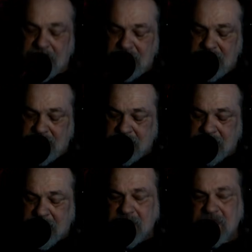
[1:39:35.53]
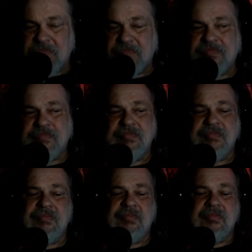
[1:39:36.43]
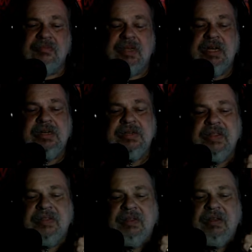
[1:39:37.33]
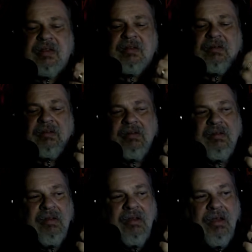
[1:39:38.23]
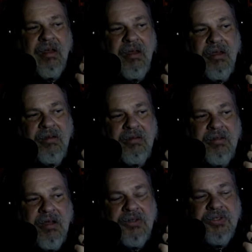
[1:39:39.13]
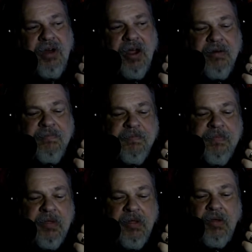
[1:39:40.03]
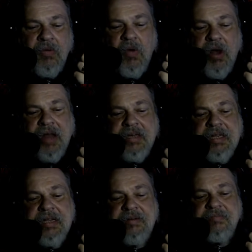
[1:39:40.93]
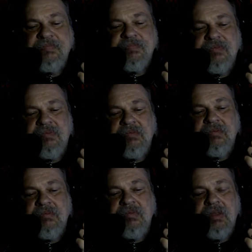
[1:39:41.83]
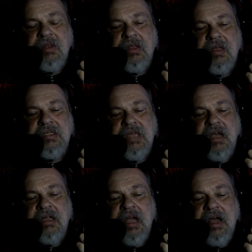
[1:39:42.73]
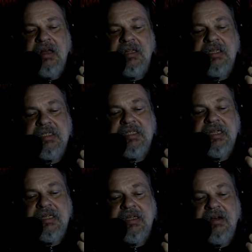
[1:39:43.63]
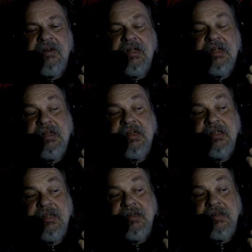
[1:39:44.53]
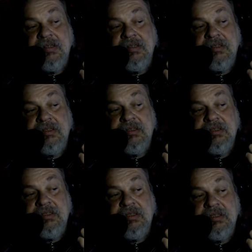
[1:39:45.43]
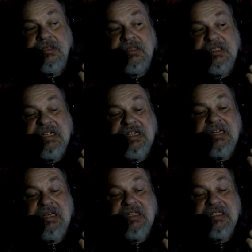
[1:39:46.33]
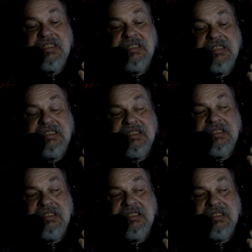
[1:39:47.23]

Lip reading: So here's the thing, Ghost Rider. What I did is I got this thing called a Helicon TC,